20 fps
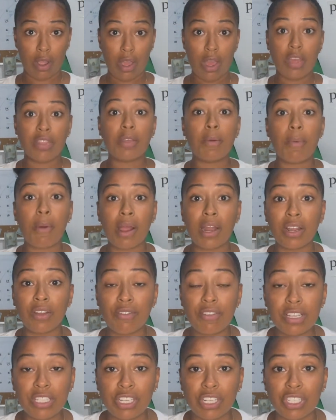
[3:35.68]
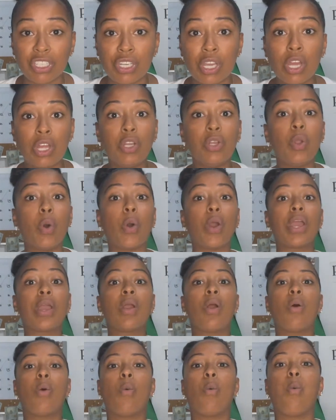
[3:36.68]
The product research, knowing
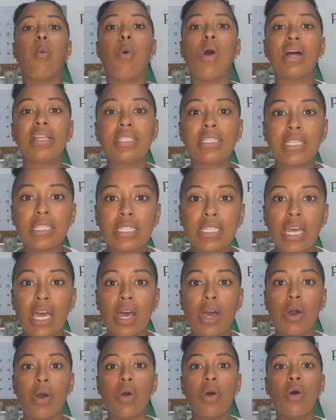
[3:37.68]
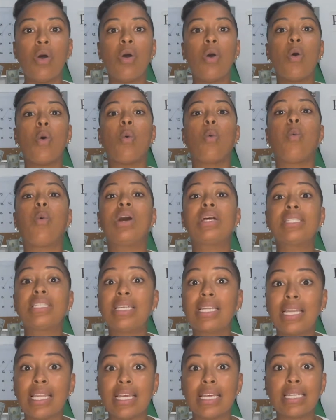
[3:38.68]
what to sell, what to
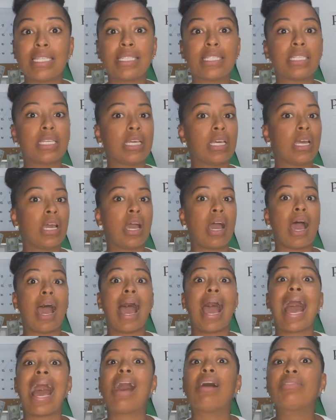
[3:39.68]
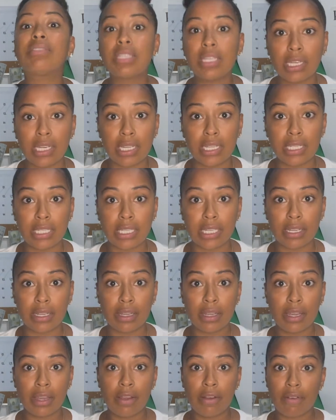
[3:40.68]
list, how to list it,
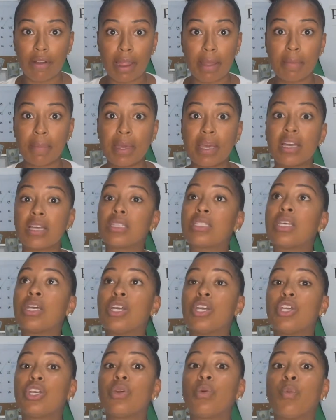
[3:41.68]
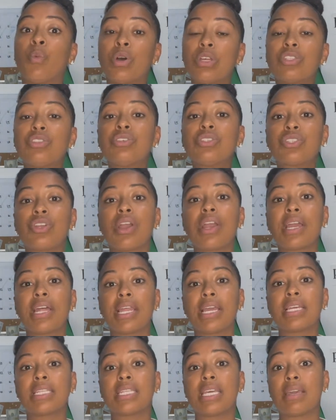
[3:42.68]
right? Because once you start getting
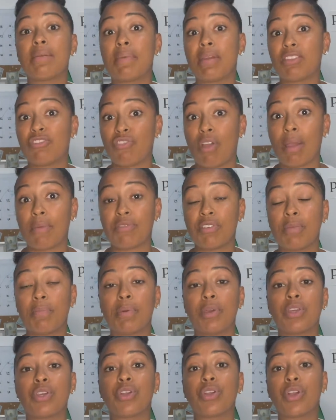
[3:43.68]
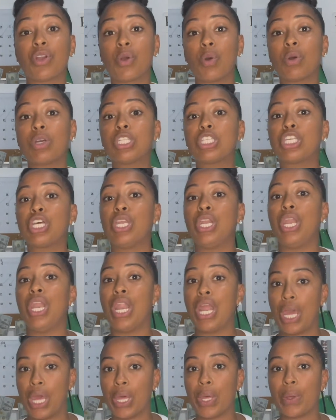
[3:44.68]
into eBay dropshipping, you're going to
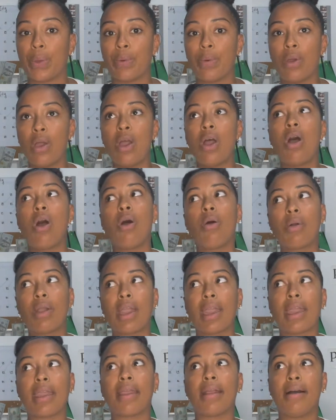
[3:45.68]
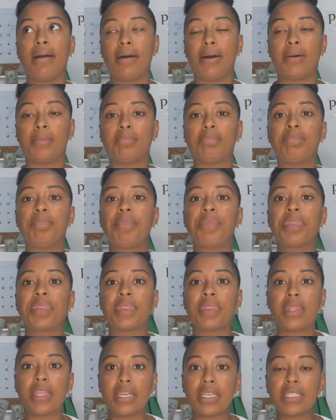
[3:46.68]
know, okay,
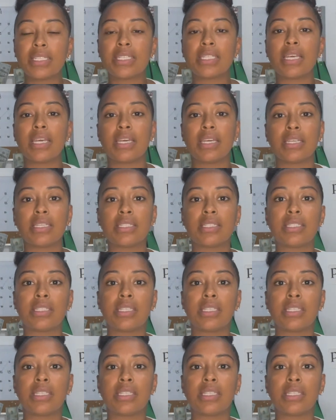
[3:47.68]
this is